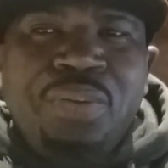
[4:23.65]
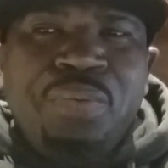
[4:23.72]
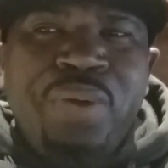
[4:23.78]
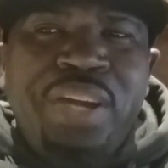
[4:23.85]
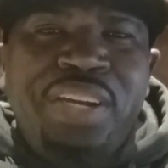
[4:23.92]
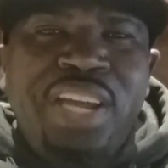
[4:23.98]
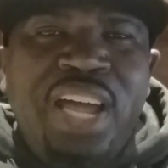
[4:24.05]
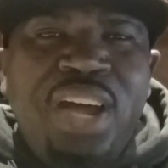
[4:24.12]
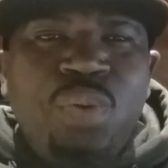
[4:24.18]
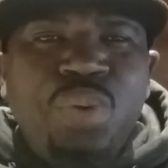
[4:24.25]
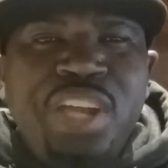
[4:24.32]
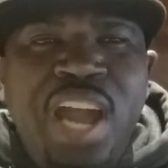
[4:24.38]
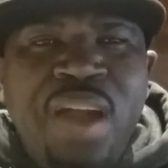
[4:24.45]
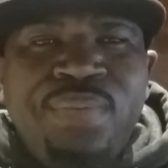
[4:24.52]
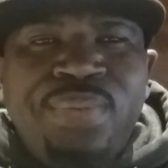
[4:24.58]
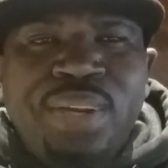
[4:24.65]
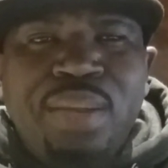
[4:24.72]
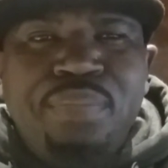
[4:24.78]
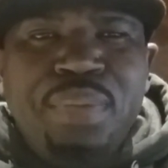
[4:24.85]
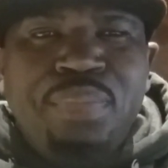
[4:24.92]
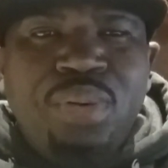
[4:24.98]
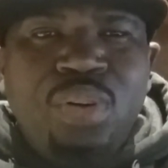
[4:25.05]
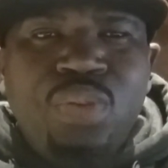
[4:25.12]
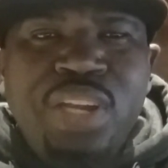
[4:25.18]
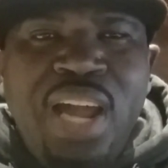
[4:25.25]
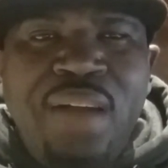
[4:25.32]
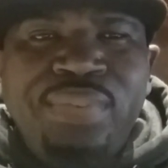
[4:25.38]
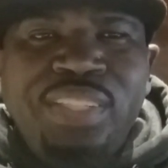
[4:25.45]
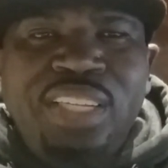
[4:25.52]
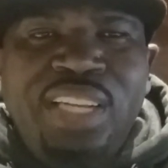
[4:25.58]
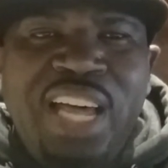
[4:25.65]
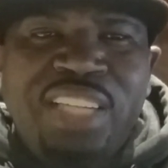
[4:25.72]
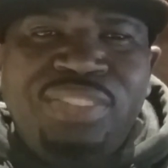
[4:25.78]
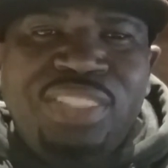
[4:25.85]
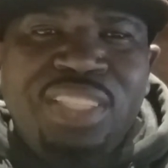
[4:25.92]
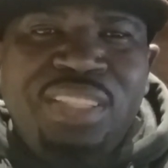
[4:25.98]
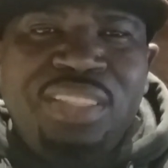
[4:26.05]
Right now we African people, we having the laugh.